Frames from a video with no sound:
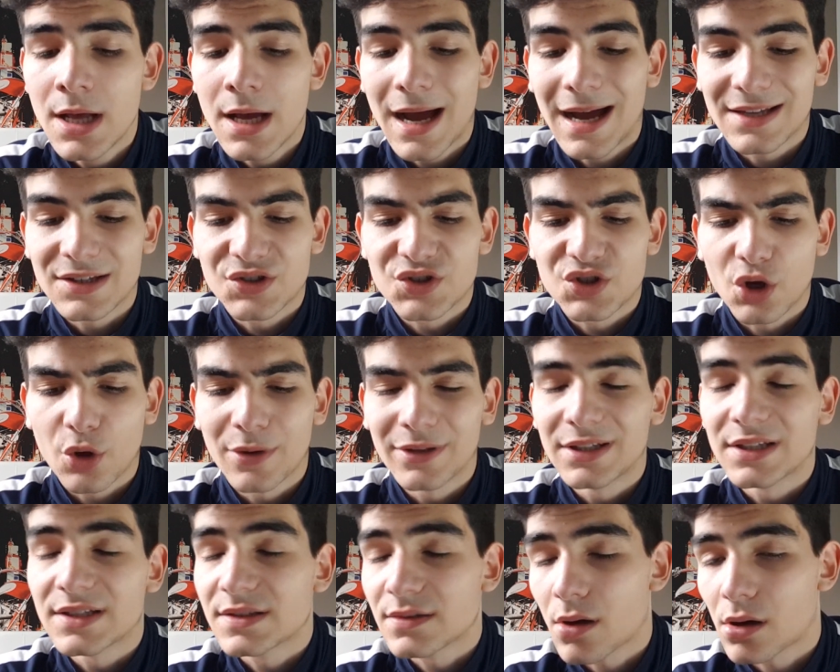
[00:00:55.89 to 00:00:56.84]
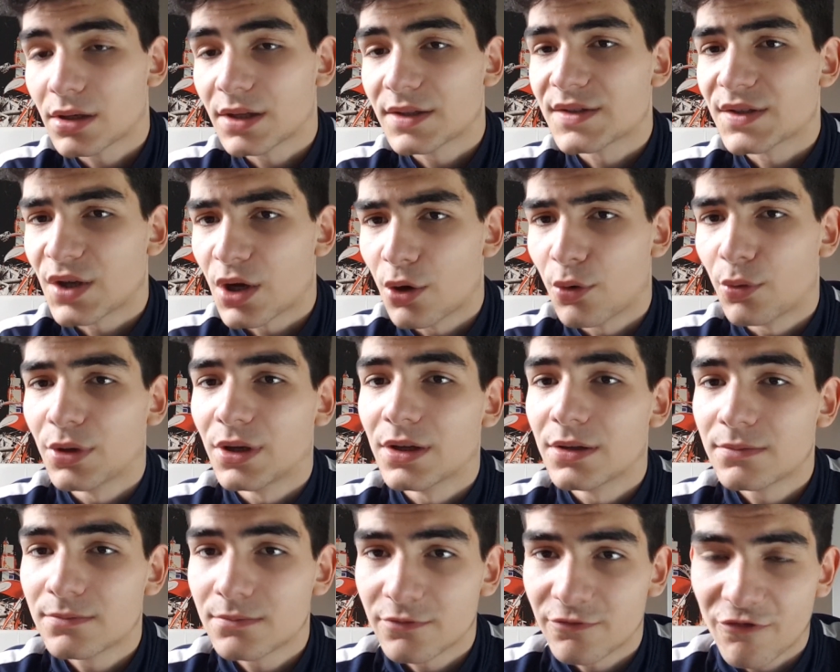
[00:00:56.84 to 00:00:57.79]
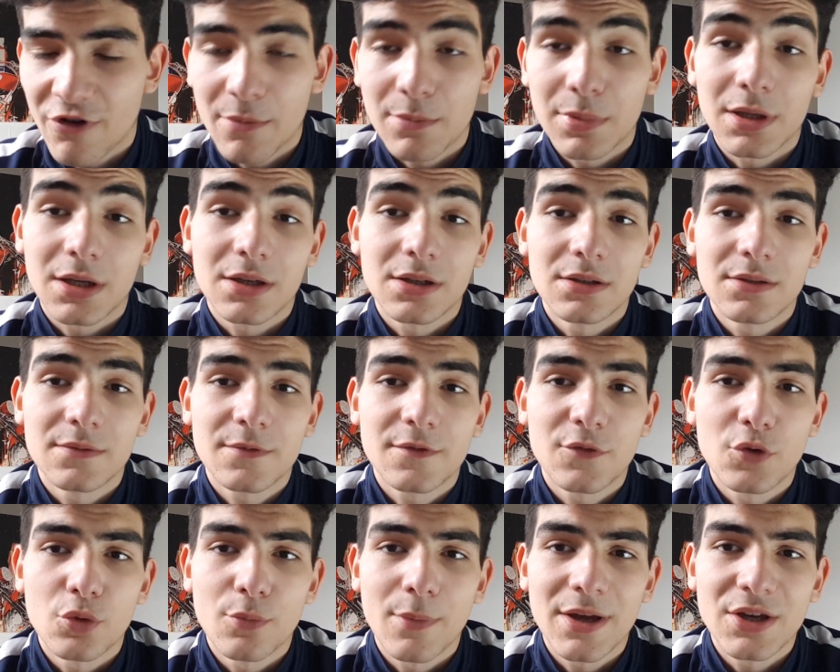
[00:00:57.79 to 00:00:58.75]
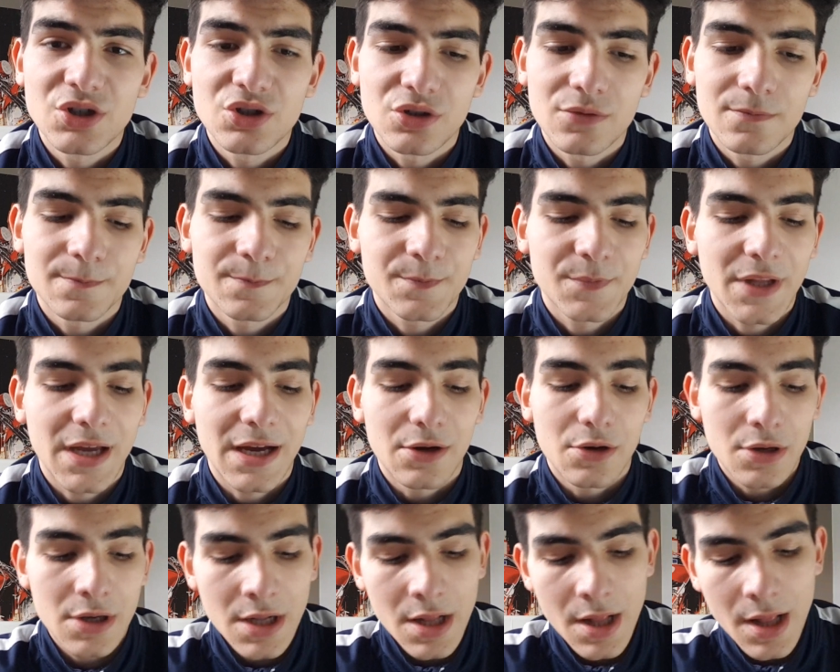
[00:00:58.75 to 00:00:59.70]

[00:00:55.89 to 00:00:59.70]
And so he decided to go with a replica formation. Now,